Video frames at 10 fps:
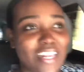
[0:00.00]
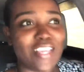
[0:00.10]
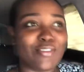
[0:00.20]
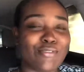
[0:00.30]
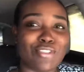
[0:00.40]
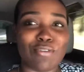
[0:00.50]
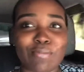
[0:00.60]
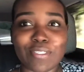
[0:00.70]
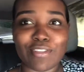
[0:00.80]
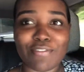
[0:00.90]
YouTube
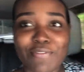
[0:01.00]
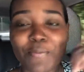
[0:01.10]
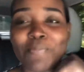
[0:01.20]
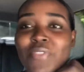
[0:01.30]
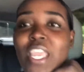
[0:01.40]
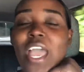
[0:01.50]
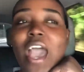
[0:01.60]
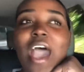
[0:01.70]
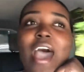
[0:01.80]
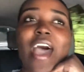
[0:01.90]
stuff.
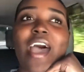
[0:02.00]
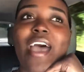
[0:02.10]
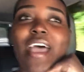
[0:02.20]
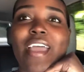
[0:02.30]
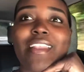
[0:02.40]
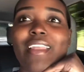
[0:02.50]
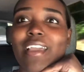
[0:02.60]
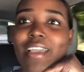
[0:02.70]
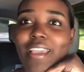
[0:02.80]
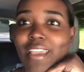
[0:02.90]
And
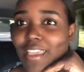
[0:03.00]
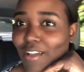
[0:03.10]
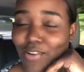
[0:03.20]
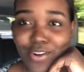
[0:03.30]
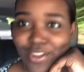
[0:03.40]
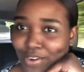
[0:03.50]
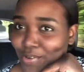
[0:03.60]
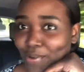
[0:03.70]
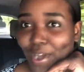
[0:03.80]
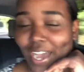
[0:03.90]
I don't
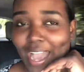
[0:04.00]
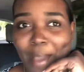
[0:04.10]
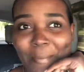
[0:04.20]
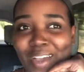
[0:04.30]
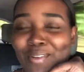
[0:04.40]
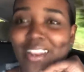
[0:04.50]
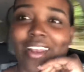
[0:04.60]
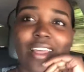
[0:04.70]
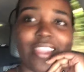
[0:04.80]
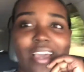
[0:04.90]
know, I'm back with
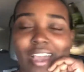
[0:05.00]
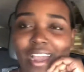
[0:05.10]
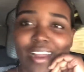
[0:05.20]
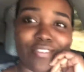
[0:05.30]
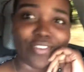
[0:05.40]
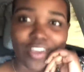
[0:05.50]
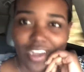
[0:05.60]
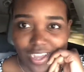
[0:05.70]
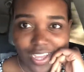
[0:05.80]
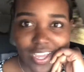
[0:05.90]
another car
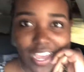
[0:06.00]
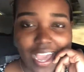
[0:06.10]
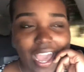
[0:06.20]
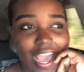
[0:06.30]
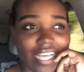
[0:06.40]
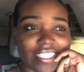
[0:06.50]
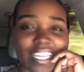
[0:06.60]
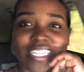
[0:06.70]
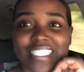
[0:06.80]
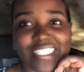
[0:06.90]
vlog. As you
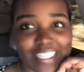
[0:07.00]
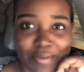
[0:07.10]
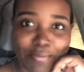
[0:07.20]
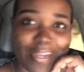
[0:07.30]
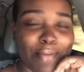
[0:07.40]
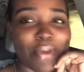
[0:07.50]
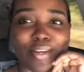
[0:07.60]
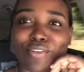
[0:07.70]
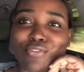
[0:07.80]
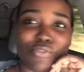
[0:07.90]
can see, I'm up on
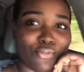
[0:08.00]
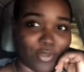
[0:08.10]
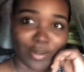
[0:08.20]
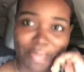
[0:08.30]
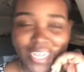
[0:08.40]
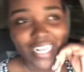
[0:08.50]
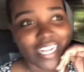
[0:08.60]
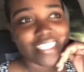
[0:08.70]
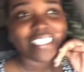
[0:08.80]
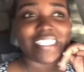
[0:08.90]
the road, I'm in
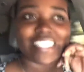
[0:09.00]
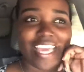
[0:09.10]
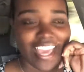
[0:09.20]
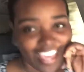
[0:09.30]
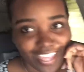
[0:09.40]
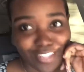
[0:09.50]
the sky,